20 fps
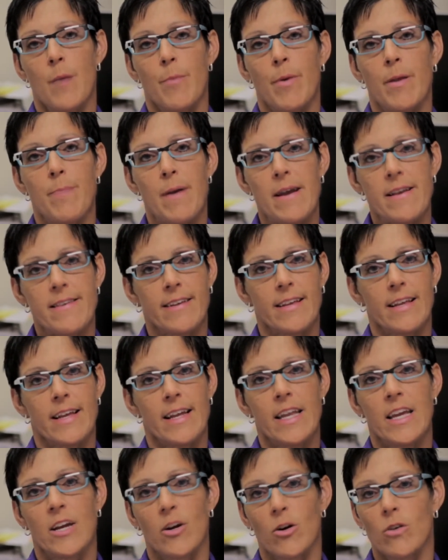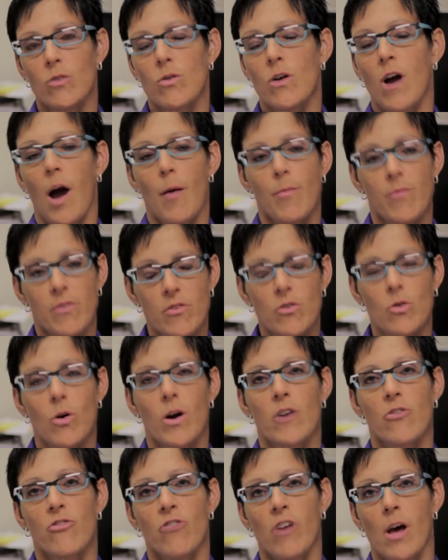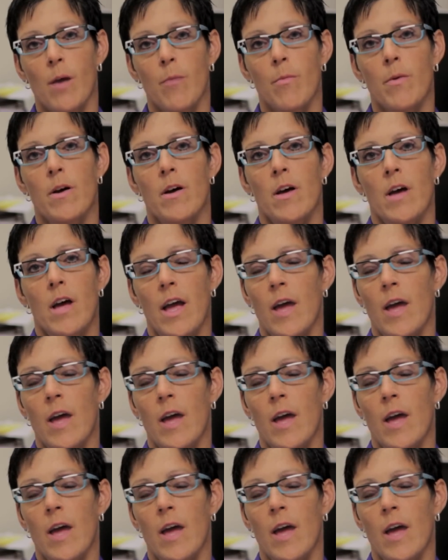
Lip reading: But basically, any girl who comes into our gym